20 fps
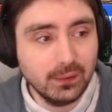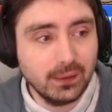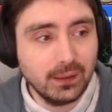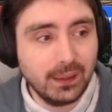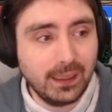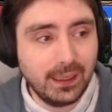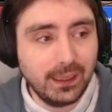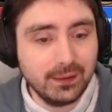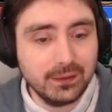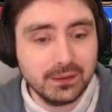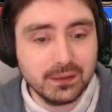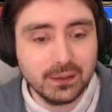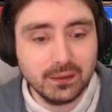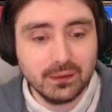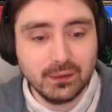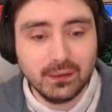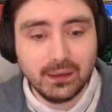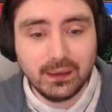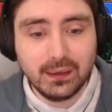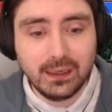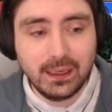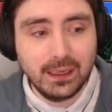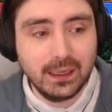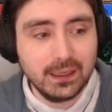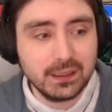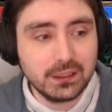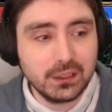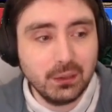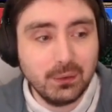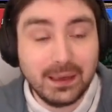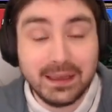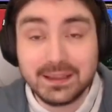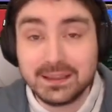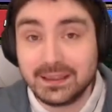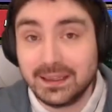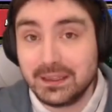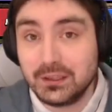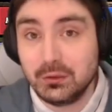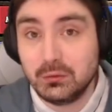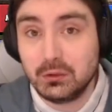And two heads
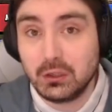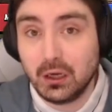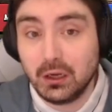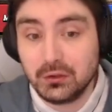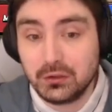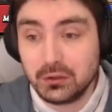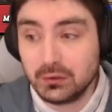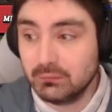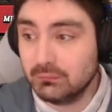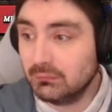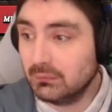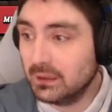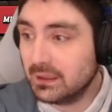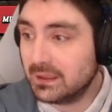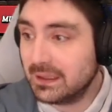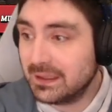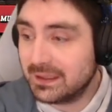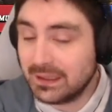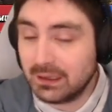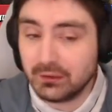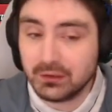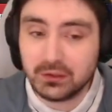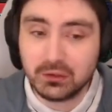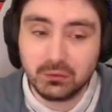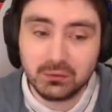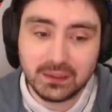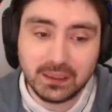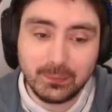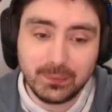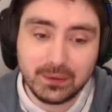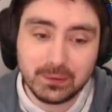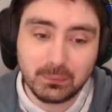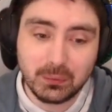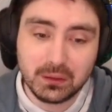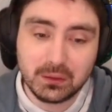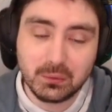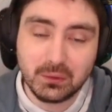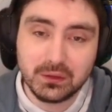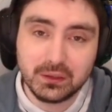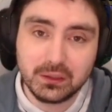lets you dodge. It says that on the tooltip, it's
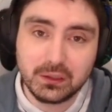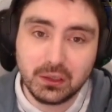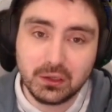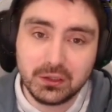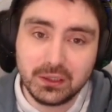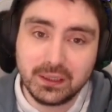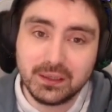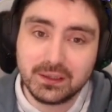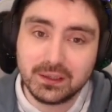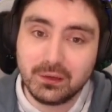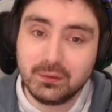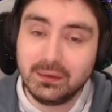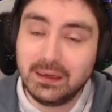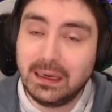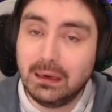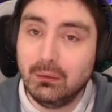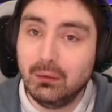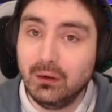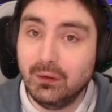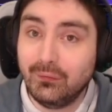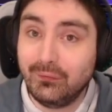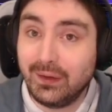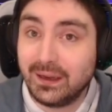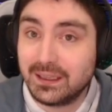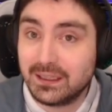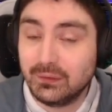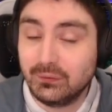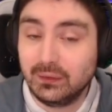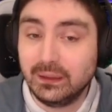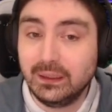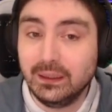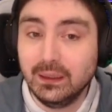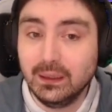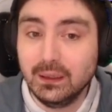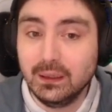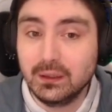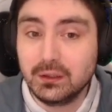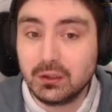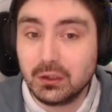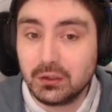plus one to dodging. So you're now effectively
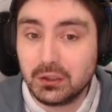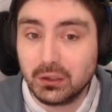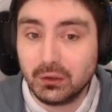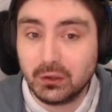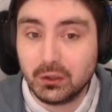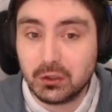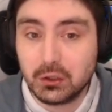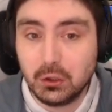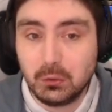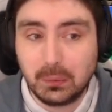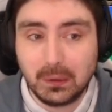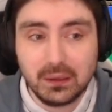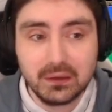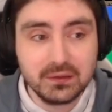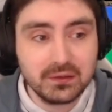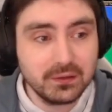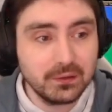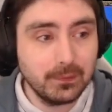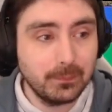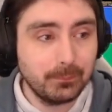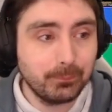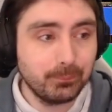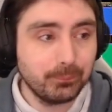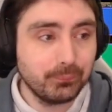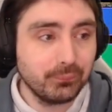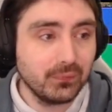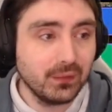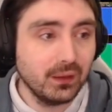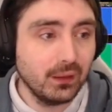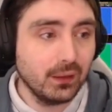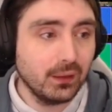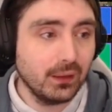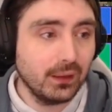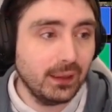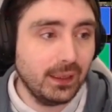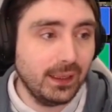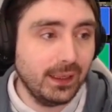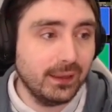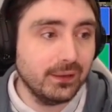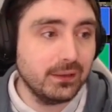dodging on a 2+.
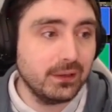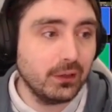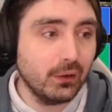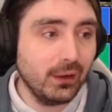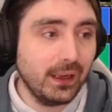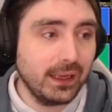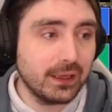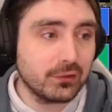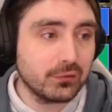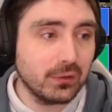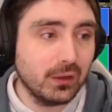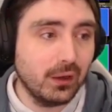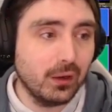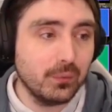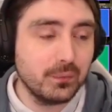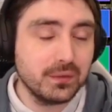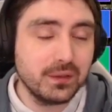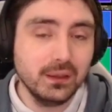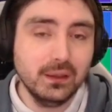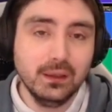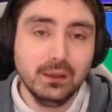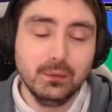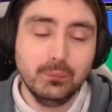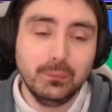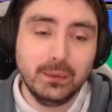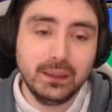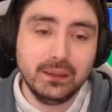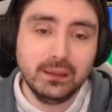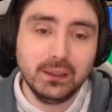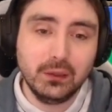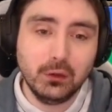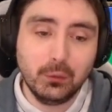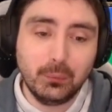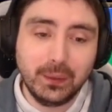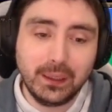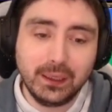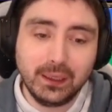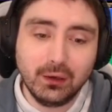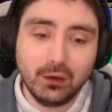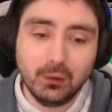And your extra arms mean that you're
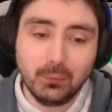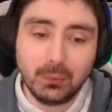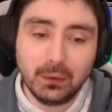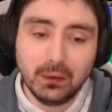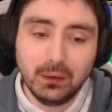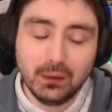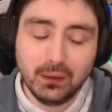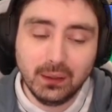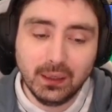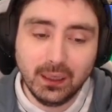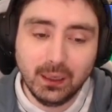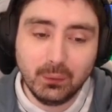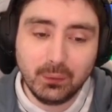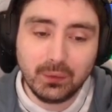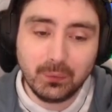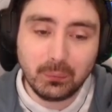picking up with a